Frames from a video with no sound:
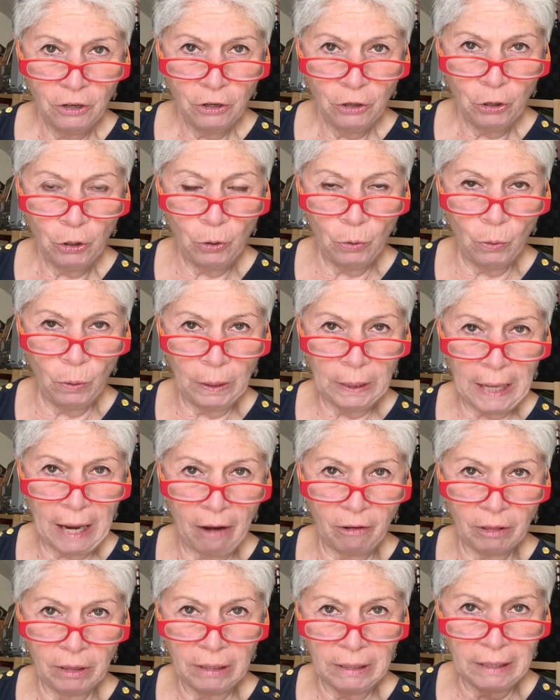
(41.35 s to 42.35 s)
who
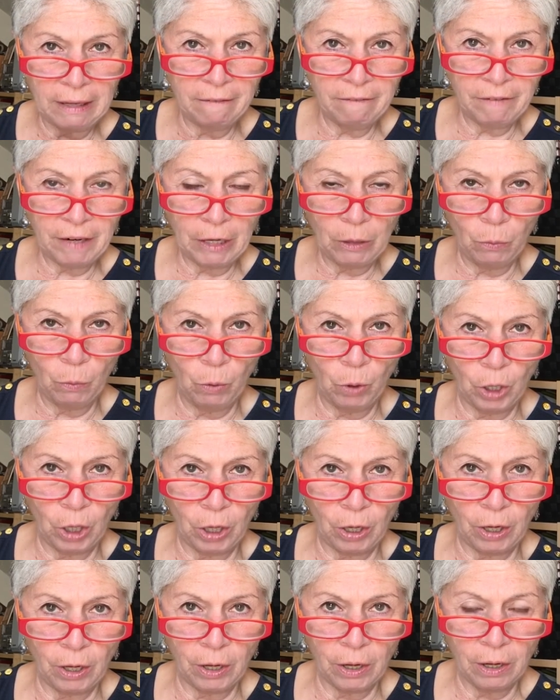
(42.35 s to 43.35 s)
allow the living
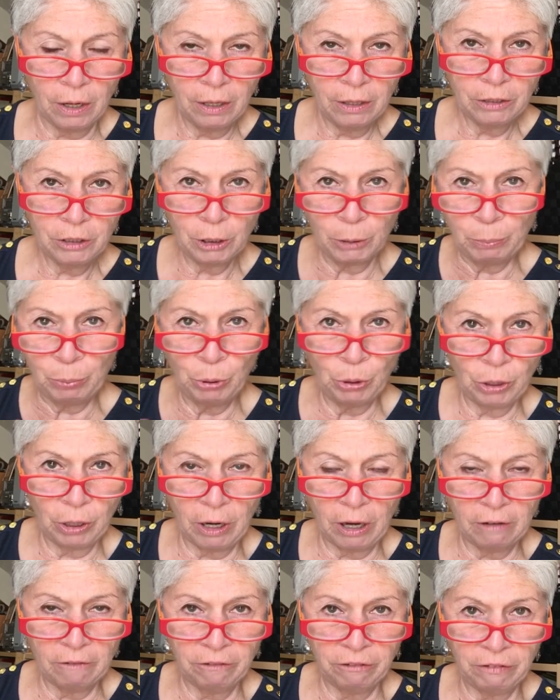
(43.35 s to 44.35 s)
word to put
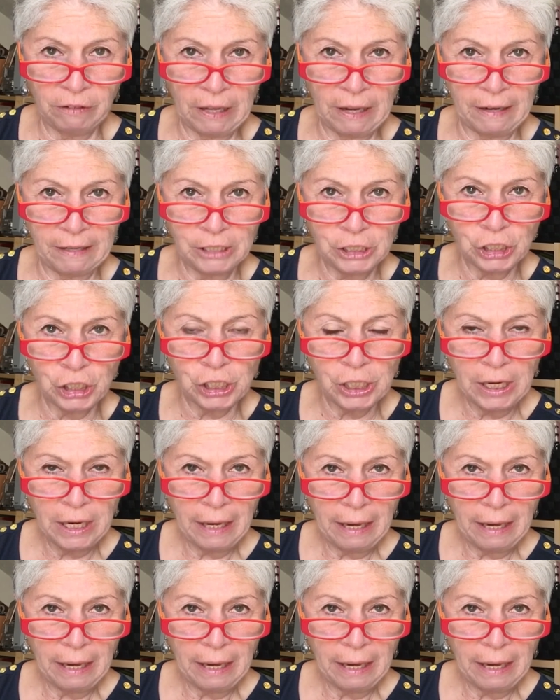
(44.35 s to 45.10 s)
on flesh